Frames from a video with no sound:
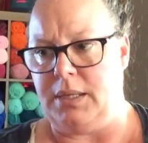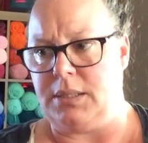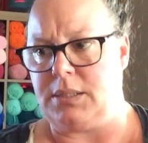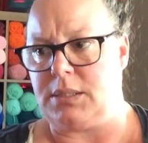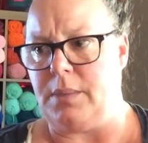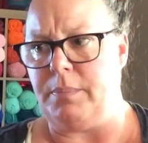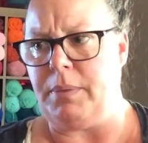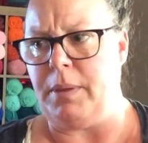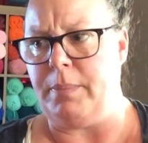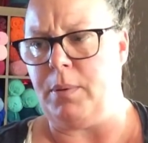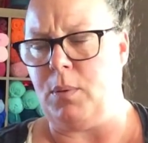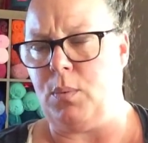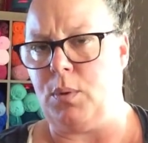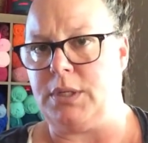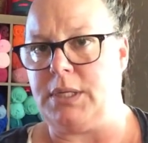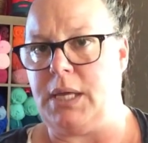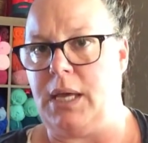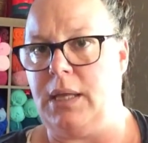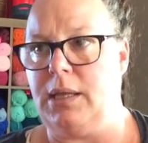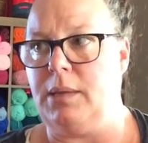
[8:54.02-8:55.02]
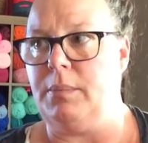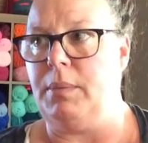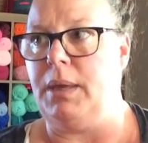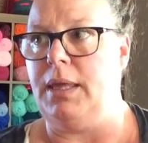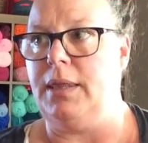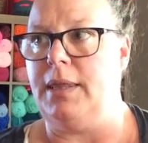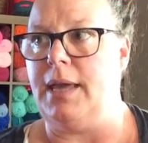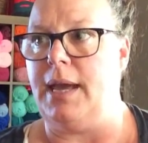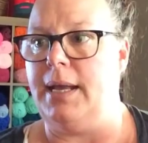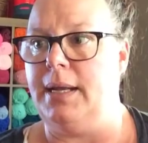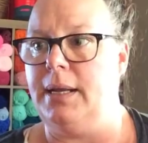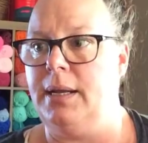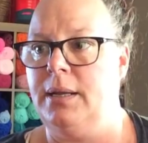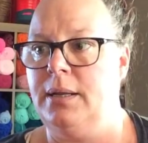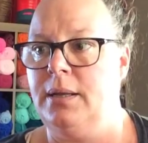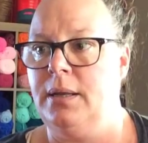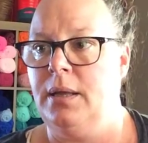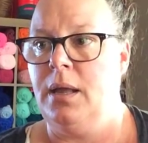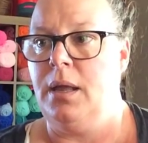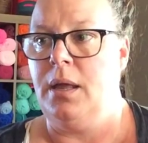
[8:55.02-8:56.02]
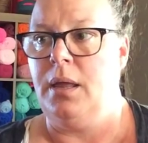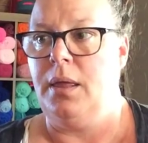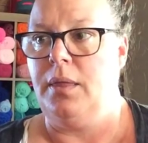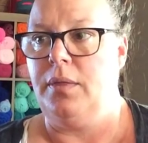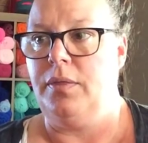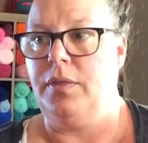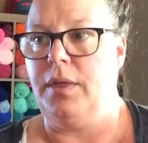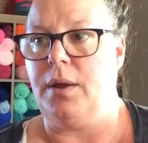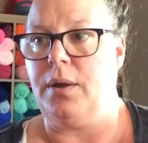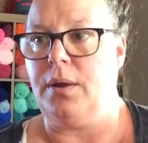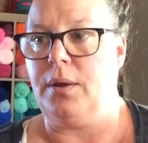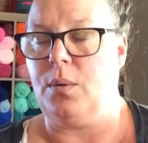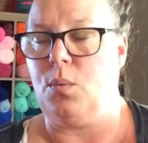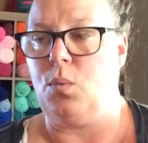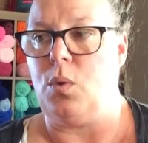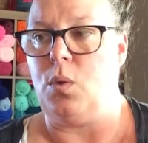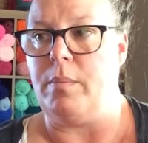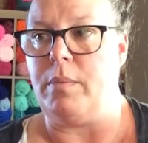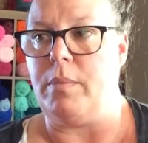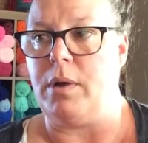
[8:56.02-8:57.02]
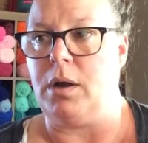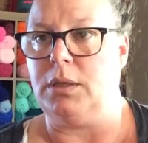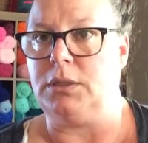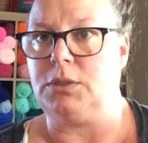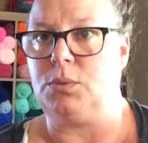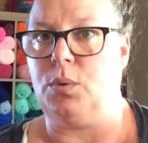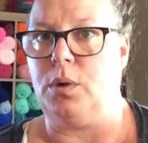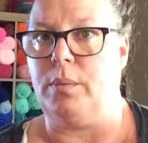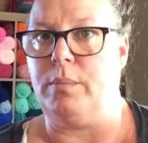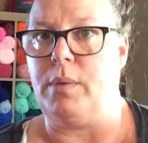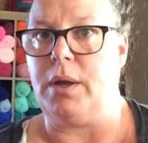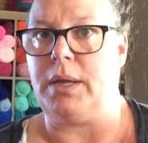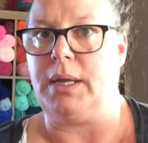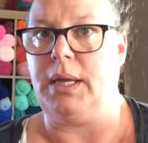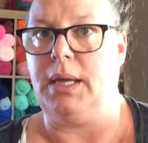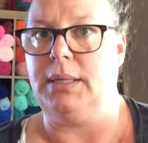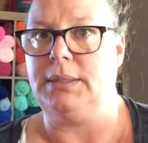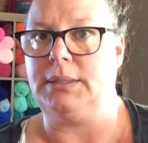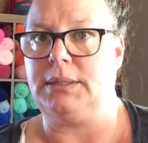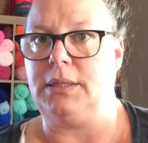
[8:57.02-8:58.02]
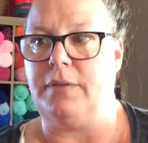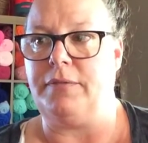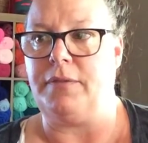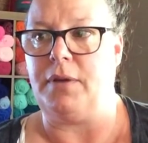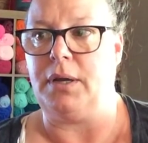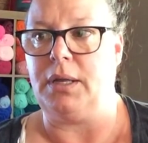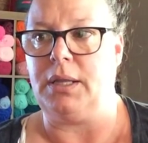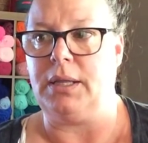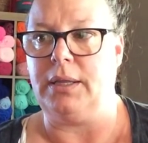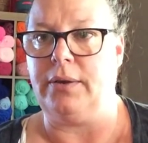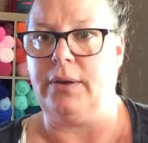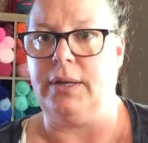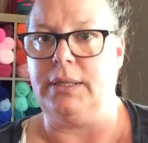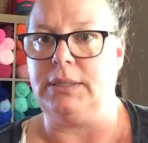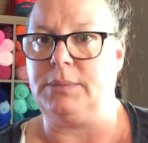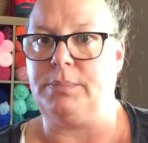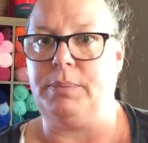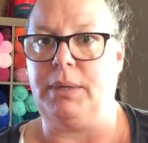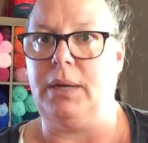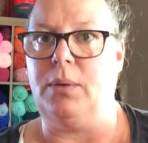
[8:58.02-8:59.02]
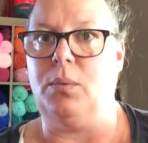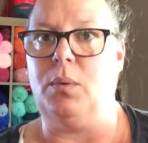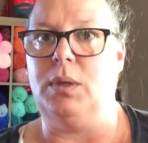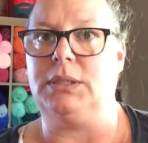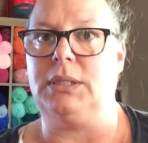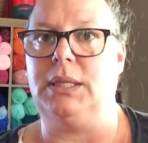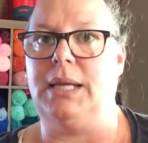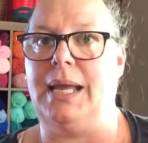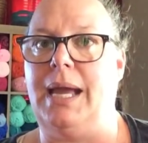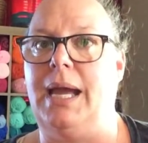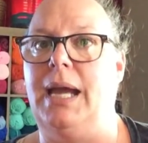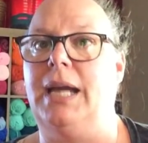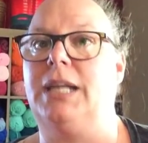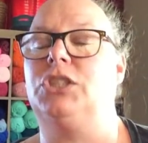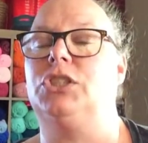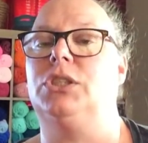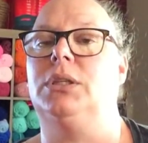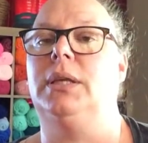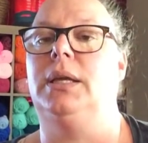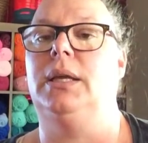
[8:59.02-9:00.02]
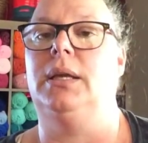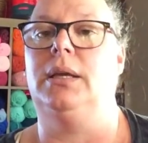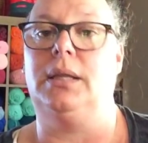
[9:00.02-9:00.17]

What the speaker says: Some people were telling me that their Walmarts were marking stuff on clearance, but it wasn't actually